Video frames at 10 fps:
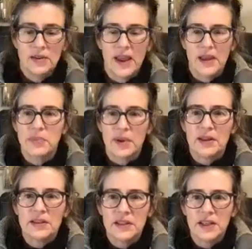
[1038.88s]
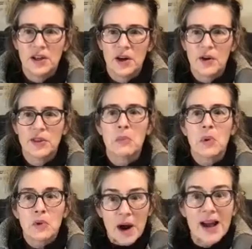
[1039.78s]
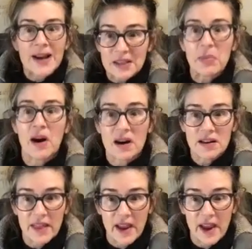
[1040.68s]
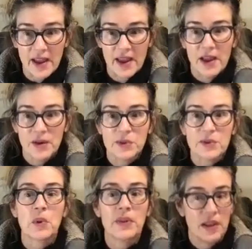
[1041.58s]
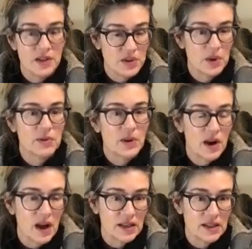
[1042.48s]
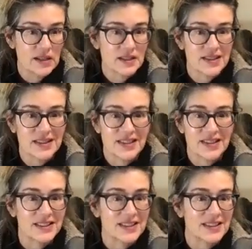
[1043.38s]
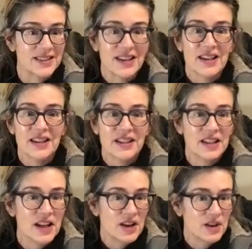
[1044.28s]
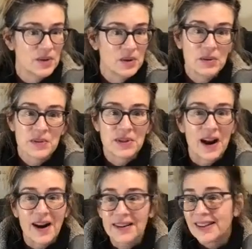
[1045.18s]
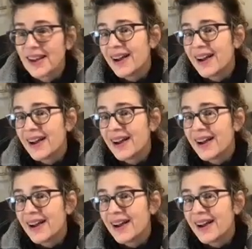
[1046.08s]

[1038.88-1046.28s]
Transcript: okay but you know and the moronic part of that was when they showed the audience and certain you know stars